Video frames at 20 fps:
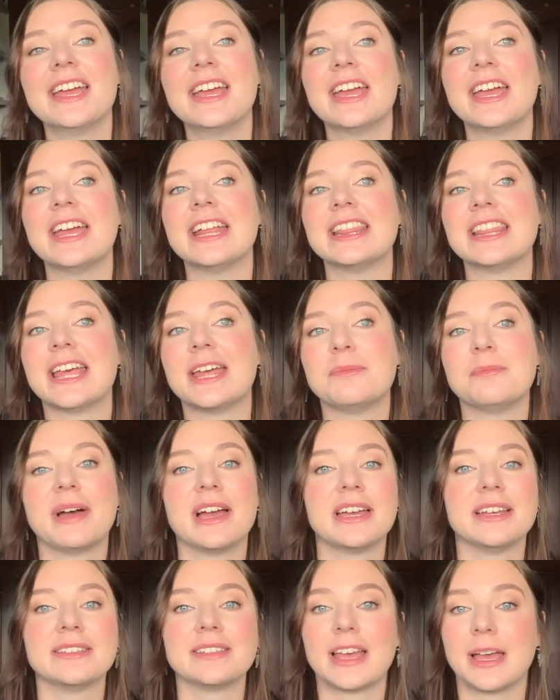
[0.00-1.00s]
And then
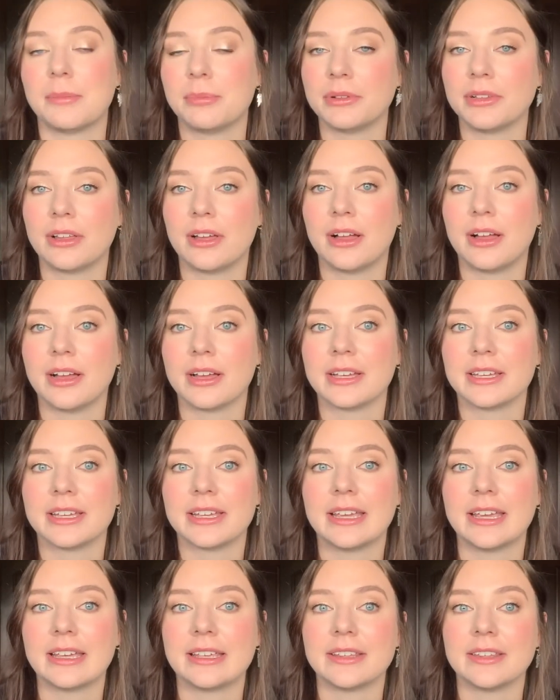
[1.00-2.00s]
Maya's epilogue
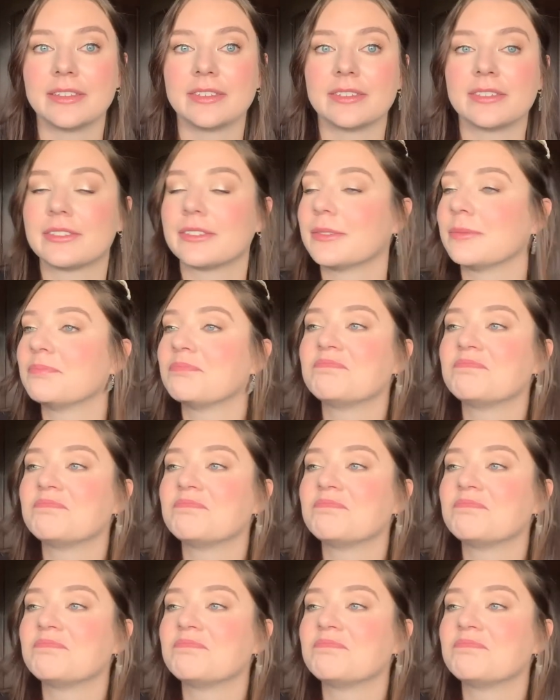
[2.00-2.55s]
is